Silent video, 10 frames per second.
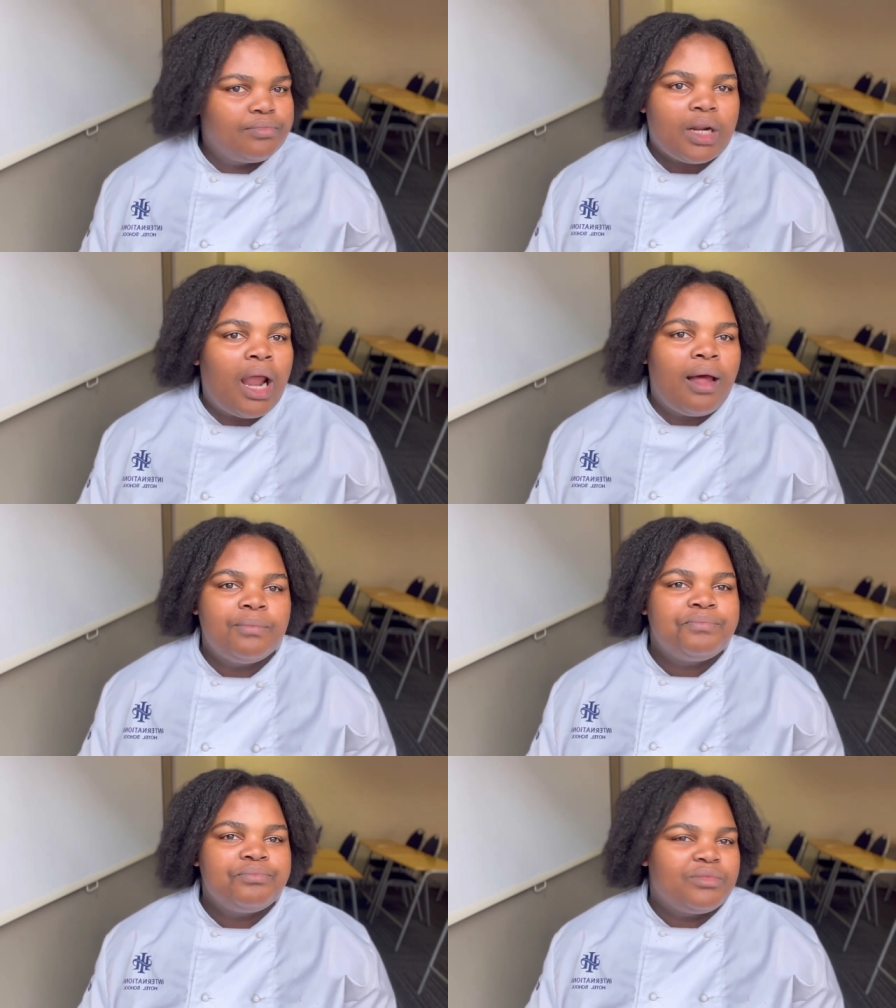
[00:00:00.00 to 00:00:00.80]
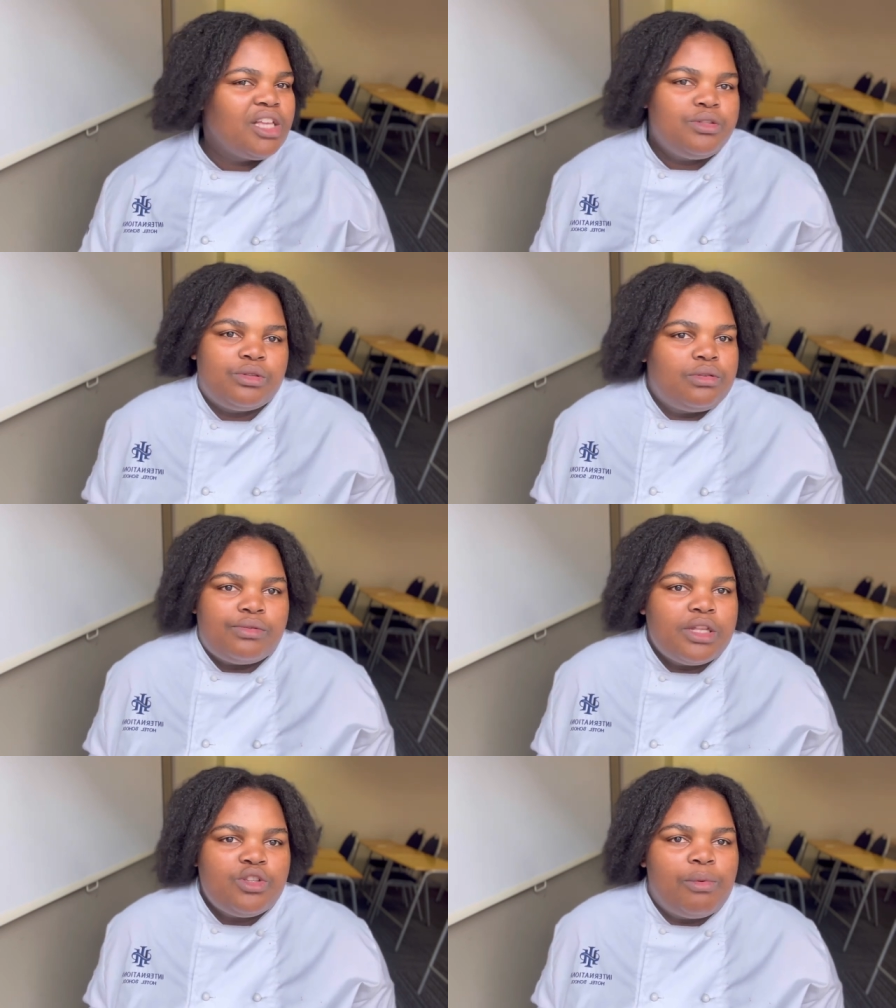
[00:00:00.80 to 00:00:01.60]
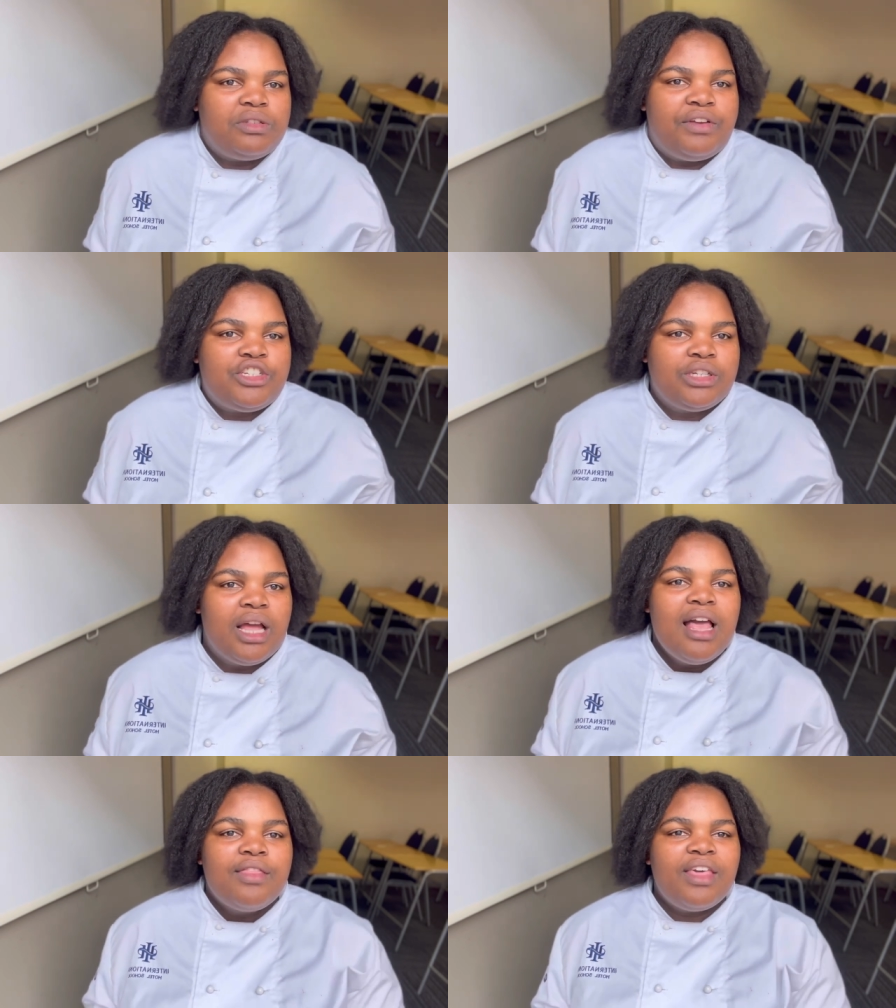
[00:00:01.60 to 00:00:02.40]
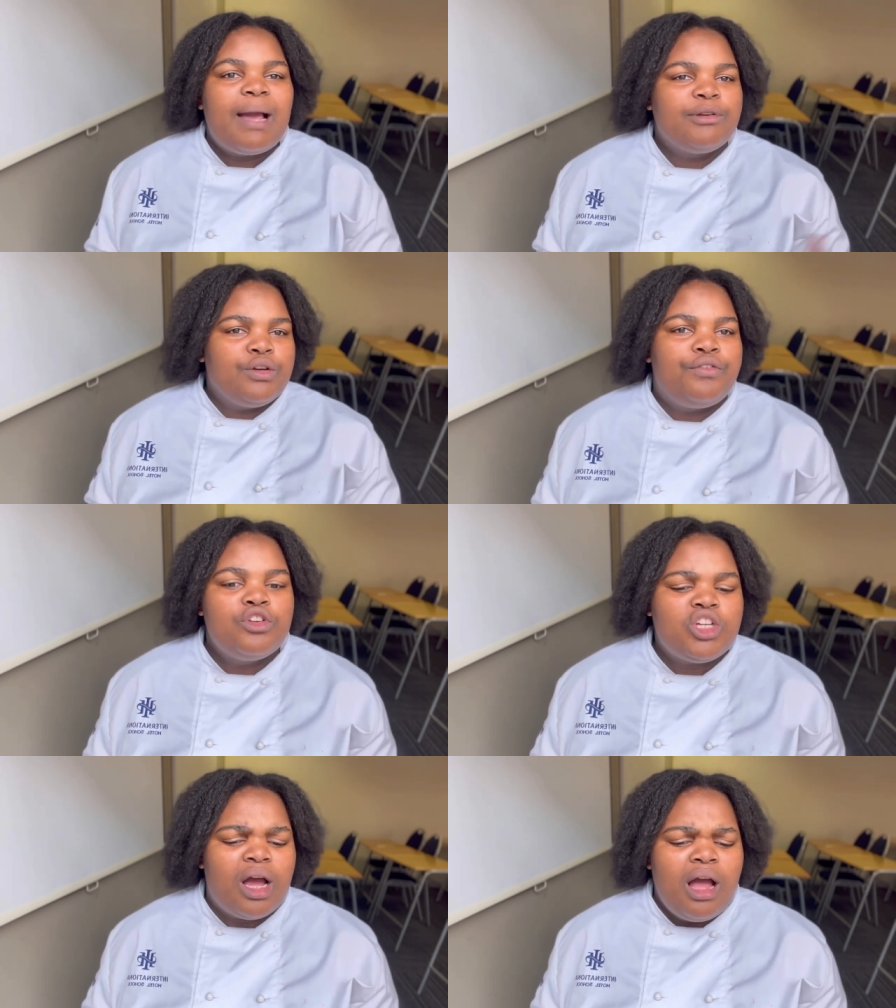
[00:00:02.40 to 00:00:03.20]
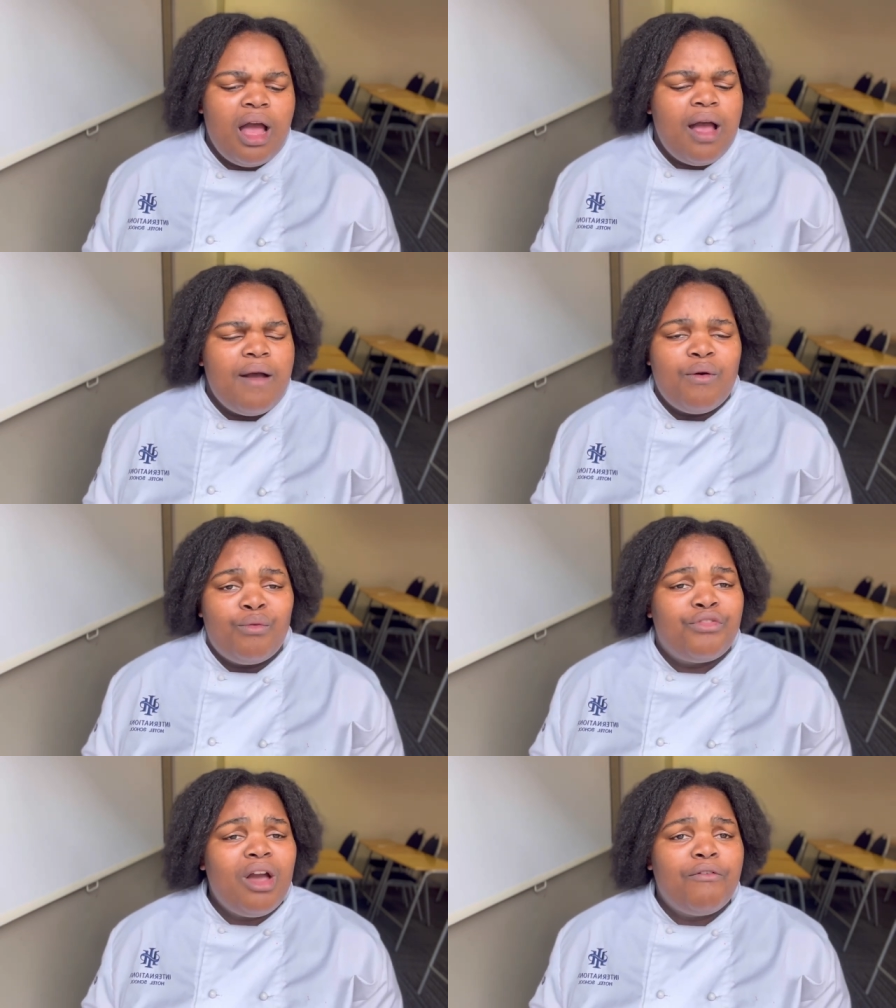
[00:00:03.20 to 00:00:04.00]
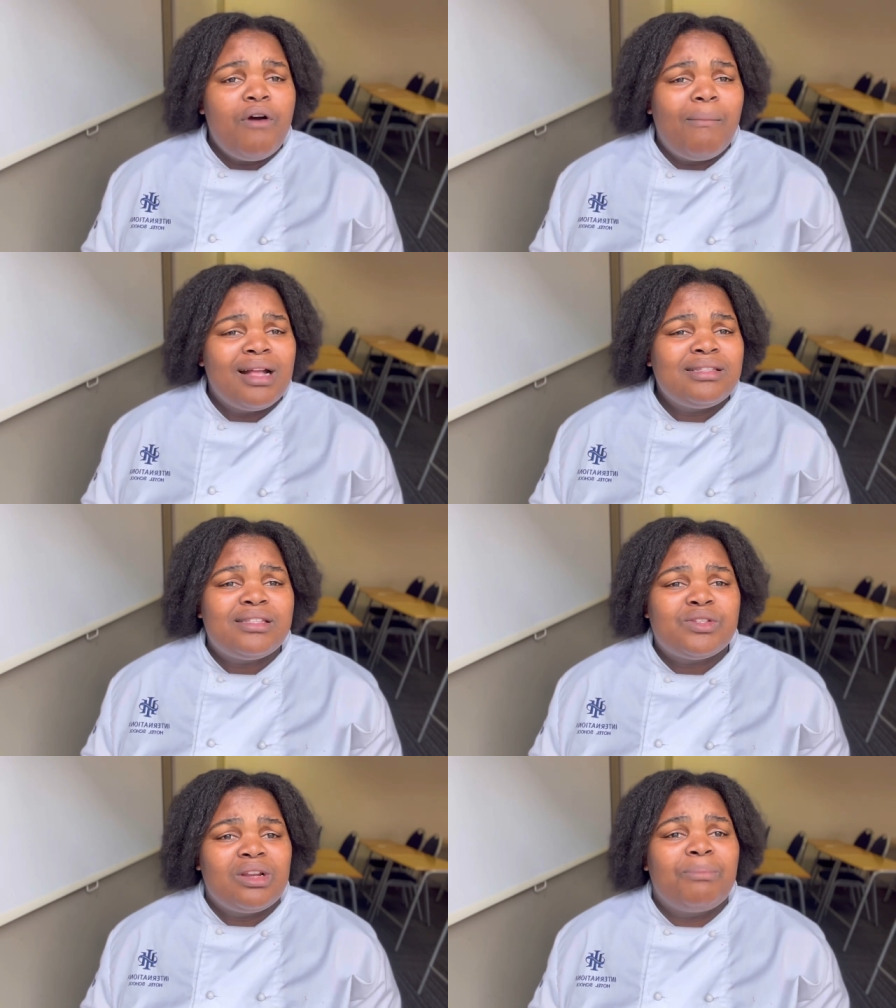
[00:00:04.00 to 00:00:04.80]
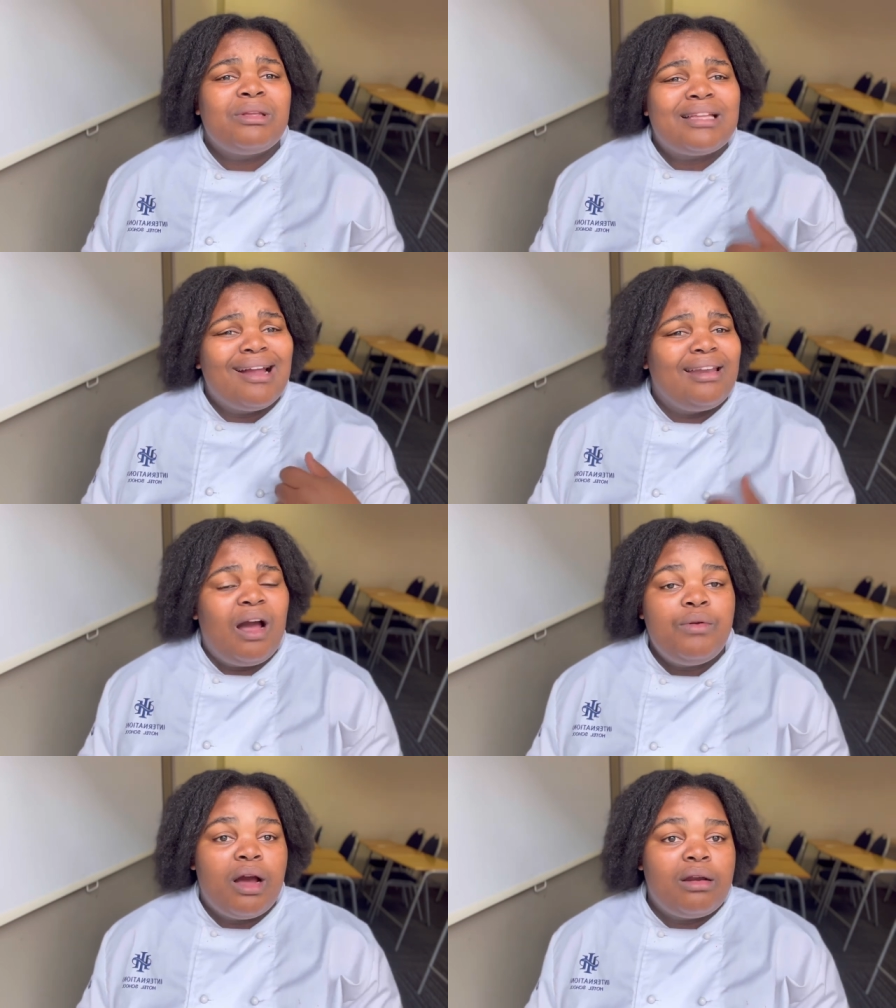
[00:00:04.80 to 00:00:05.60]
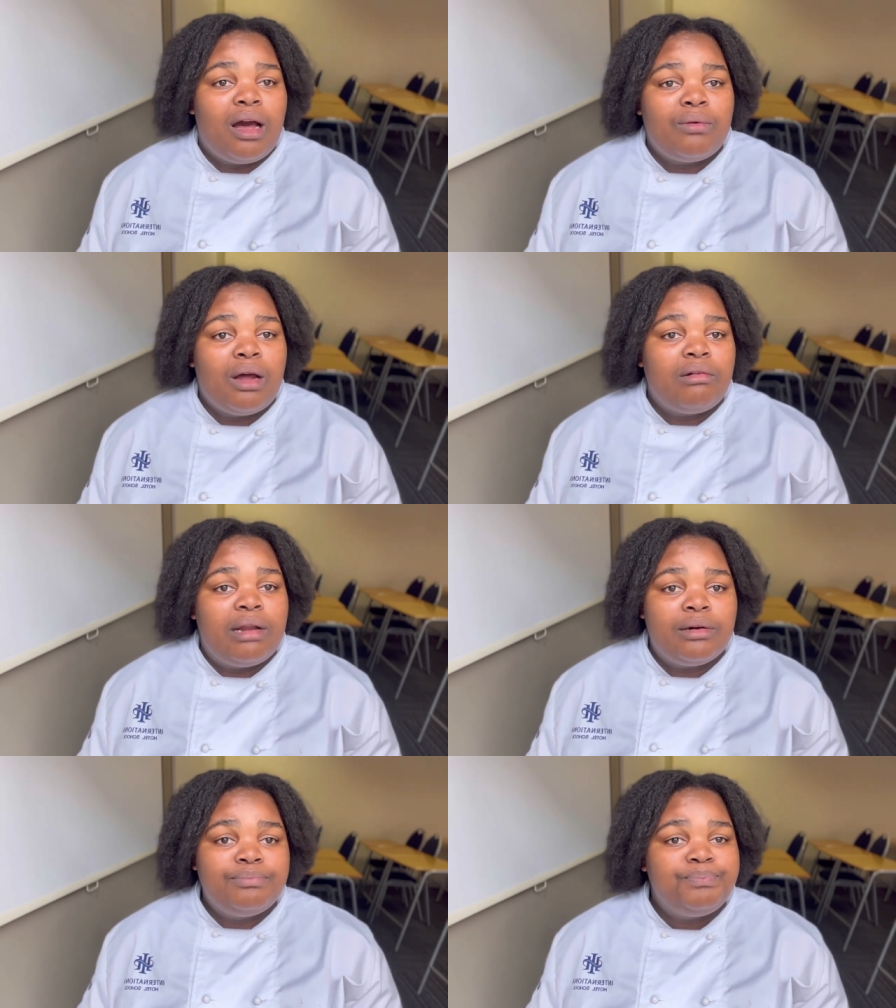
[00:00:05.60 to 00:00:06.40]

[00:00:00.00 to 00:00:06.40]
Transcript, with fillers: huh? that's that's your motivation think about your future three or four months is gonna be done now now now now now